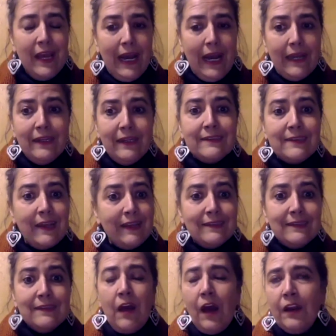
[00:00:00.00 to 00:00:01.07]
And it's
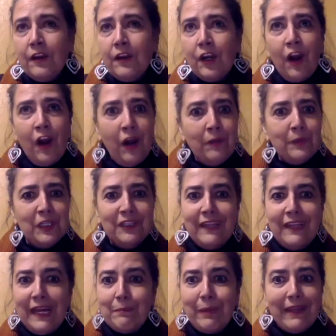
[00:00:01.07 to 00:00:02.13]
not uncommon
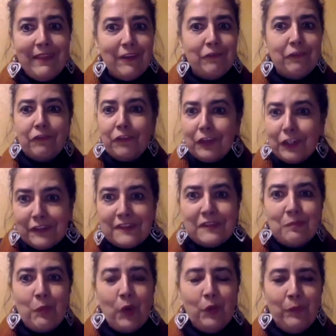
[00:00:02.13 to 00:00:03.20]
that by the first
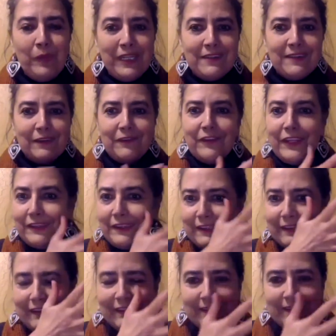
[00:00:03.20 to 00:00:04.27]
moment of
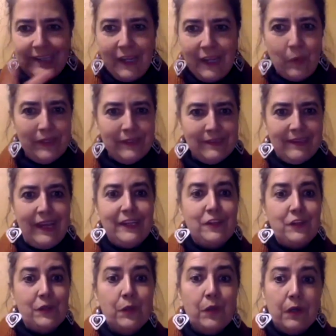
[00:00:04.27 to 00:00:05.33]
the sequence I
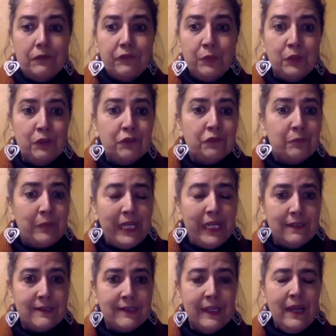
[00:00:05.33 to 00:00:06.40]
do of
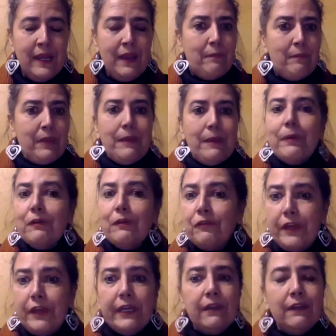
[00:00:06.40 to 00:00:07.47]
movement, people
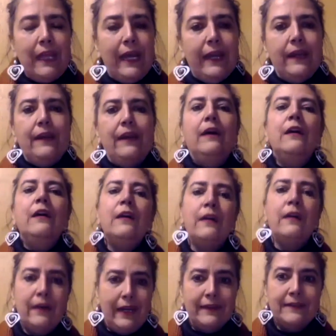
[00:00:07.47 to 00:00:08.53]
feel like, oh,
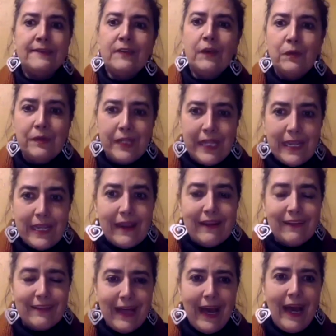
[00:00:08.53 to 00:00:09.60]
I so
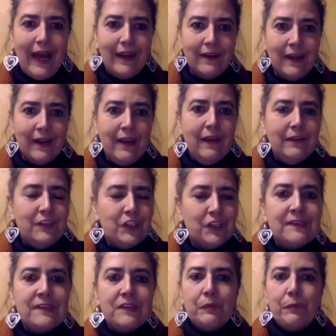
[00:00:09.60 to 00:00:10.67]
needed that,
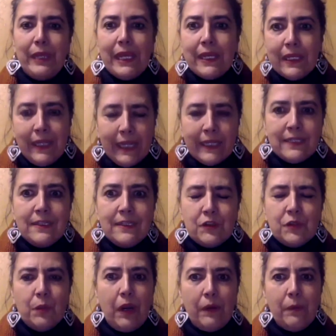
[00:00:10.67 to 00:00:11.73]
just to be connected
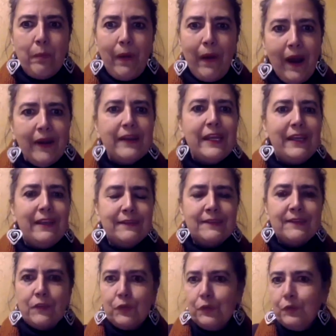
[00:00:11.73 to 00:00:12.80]
to our bodies
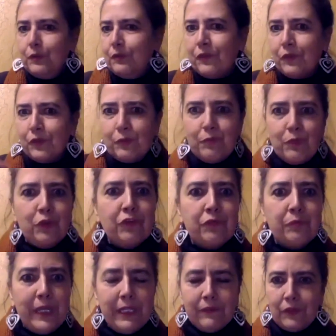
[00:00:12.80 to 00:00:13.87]
through
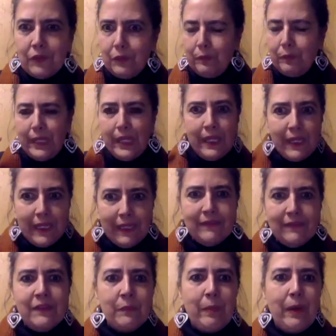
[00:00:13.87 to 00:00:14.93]
movement, through being
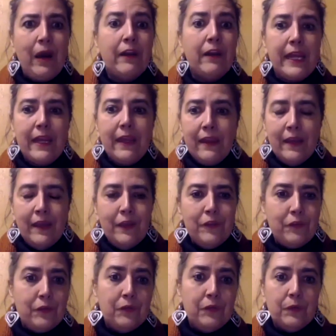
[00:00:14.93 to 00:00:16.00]
in the body,
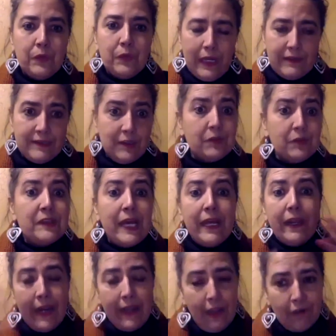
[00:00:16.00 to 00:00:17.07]
through, as you said,
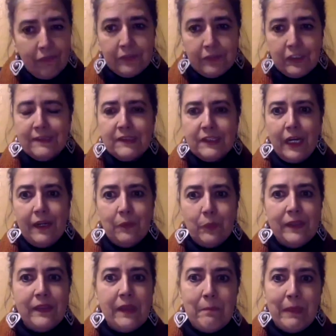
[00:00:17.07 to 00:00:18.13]
I often start
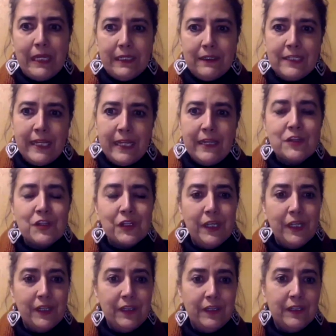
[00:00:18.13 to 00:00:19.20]
with a
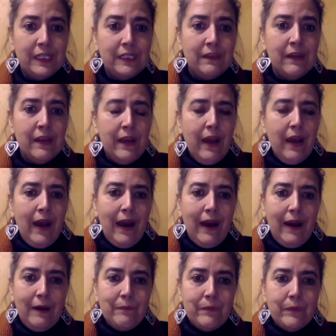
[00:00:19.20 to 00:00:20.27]
meditation,
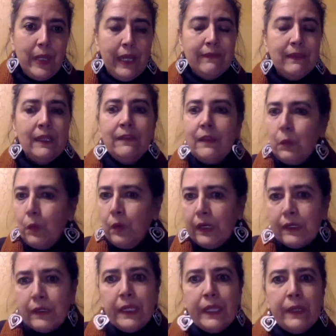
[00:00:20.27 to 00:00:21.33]
and then the
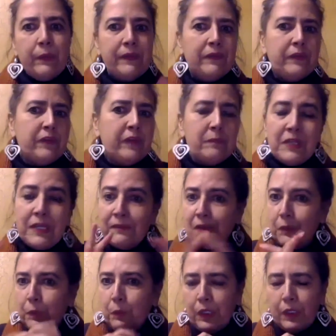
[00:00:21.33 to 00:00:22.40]
working with, sometimes we
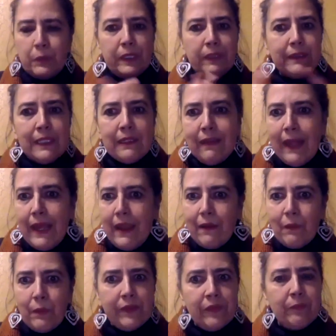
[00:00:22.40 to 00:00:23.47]
work with clay,
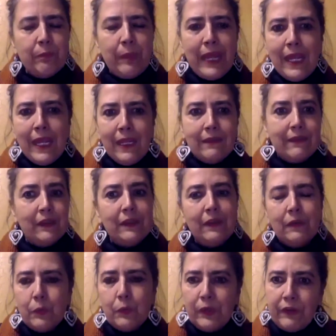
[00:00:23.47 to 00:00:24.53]
with paint,
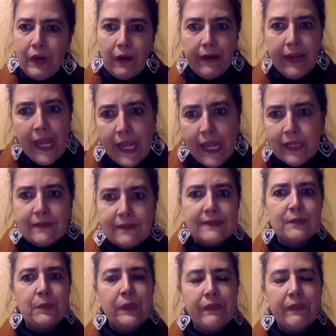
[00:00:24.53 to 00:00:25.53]
with our hands,